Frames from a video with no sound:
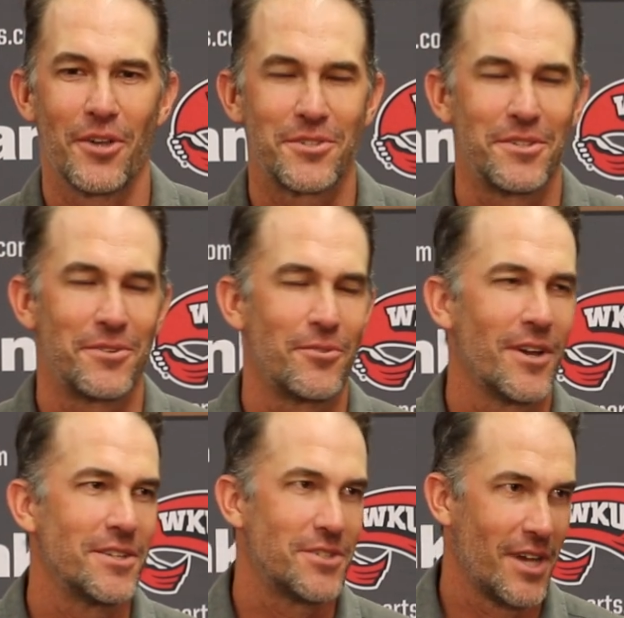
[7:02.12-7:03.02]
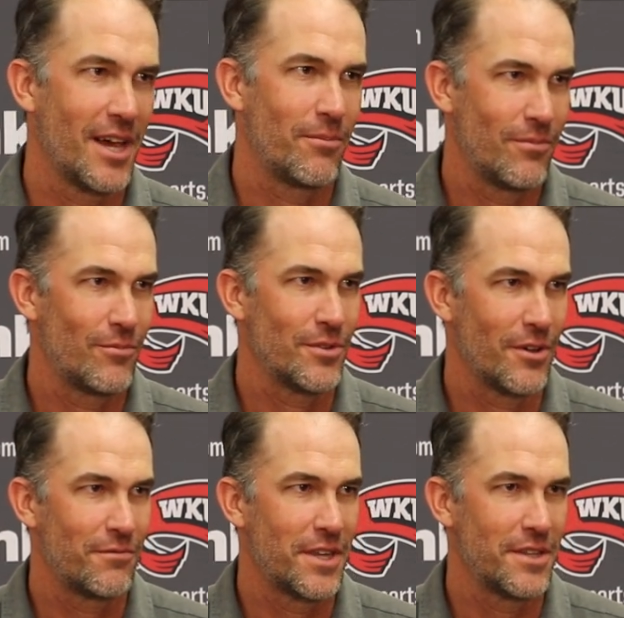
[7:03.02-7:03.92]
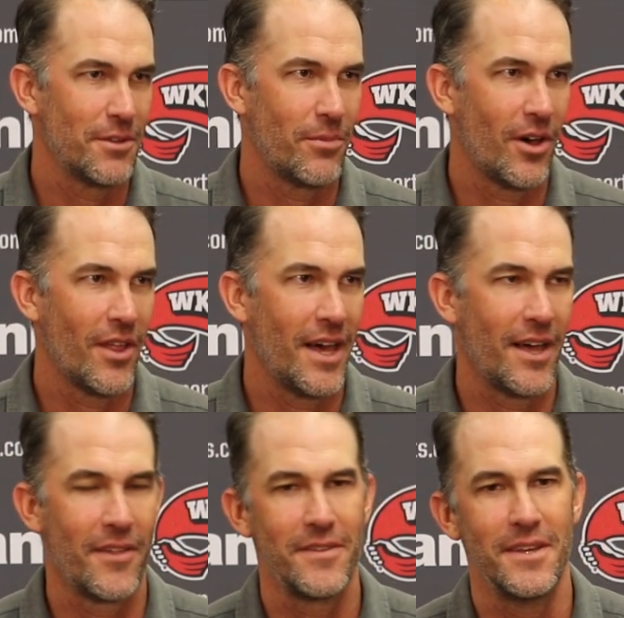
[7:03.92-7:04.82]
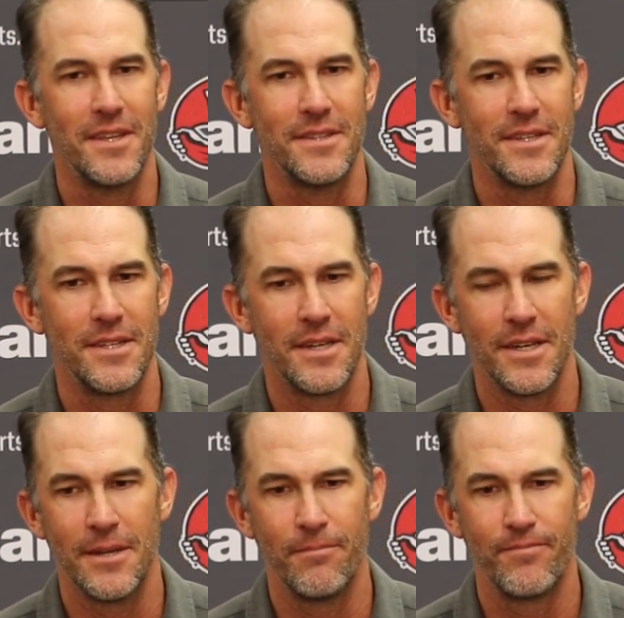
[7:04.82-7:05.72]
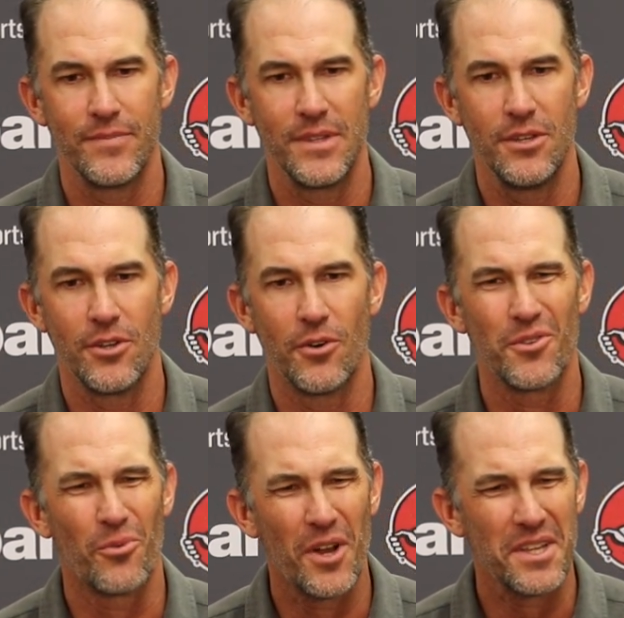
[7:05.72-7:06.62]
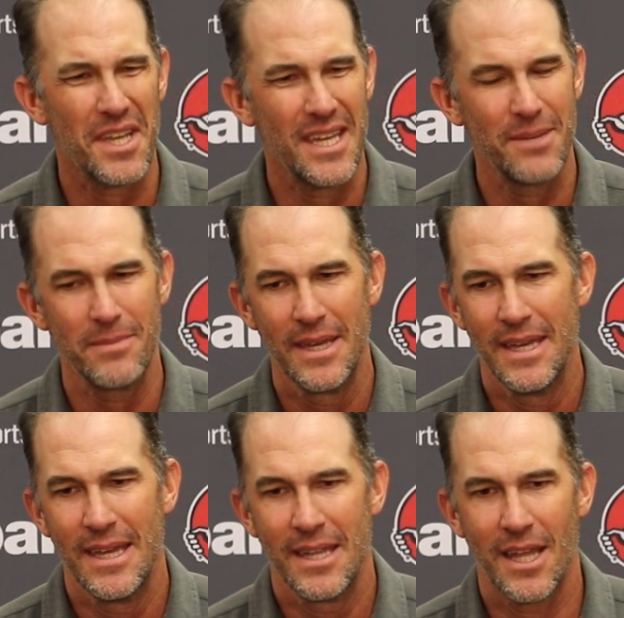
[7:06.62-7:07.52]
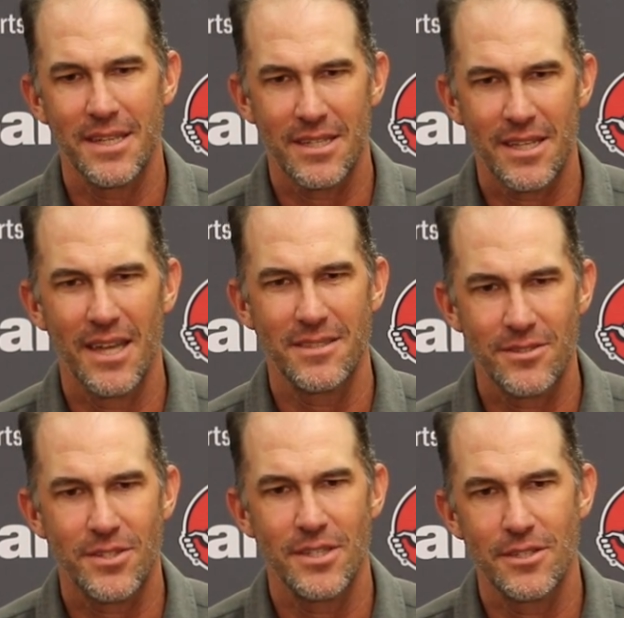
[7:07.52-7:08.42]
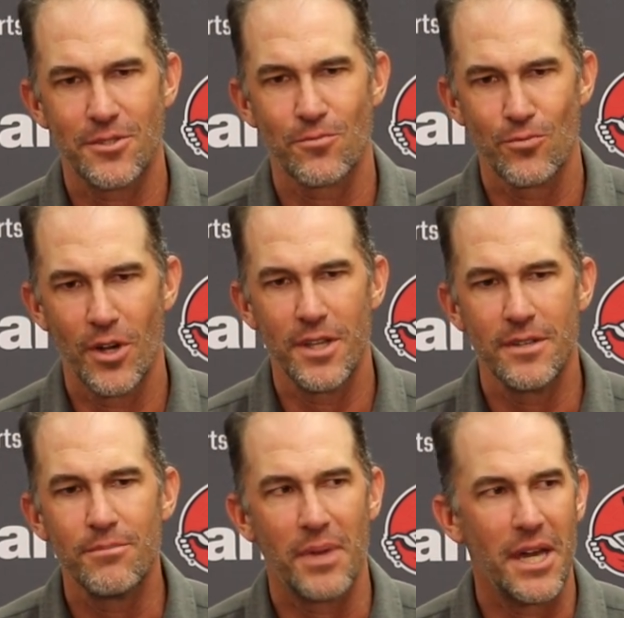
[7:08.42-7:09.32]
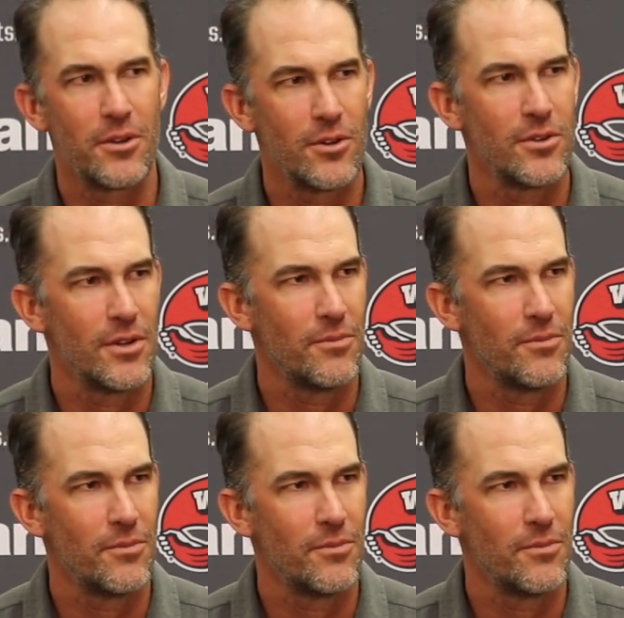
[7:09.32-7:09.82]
Austin did a great job of getting the ball out. And then, you know, in the run game, like to see us run it better.